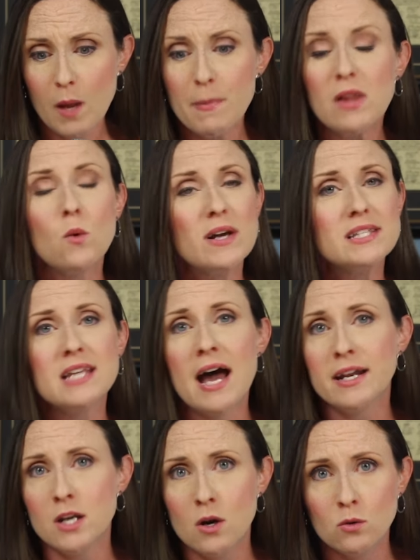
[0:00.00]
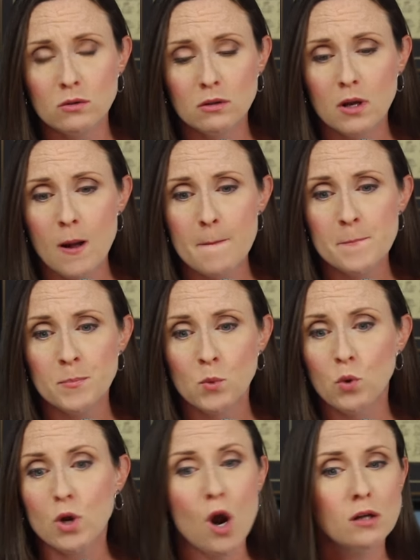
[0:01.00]
By the way, side note,
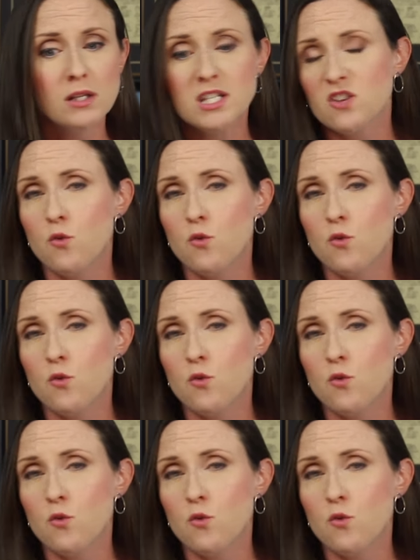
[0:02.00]
regardless